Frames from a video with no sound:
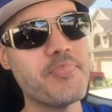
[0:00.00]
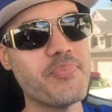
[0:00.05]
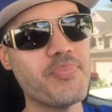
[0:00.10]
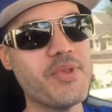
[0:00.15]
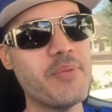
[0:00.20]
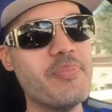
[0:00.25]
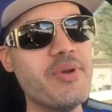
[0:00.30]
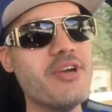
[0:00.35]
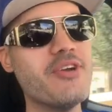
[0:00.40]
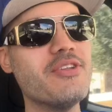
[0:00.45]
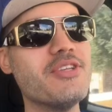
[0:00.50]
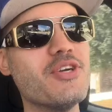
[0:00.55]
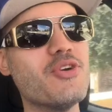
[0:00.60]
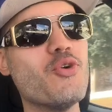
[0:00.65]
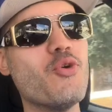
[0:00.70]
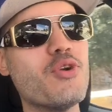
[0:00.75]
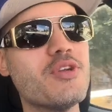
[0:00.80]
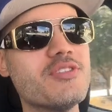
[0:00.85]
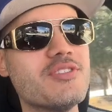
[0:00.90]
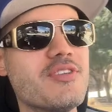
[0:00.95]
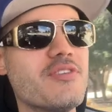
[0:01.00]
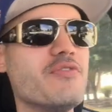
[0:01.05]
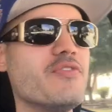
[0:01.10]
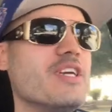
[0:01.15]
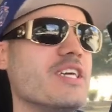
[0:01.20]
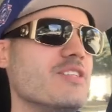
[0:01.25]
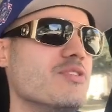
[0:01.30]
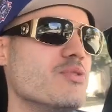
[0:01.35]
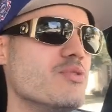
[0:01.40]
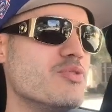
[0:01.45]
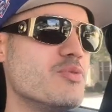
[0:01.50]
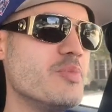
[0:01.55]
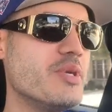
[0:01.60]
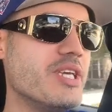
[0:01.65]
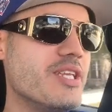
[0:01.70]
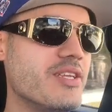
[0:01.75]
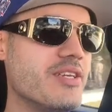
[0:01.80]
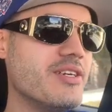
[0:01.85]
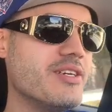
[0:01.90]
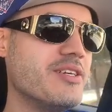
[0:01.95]
apparently, according to the fake news
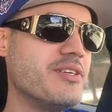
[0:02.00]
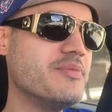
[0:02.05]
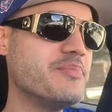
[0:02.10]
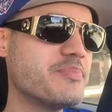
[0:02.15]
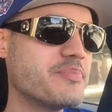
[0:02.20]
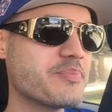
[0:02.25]
media,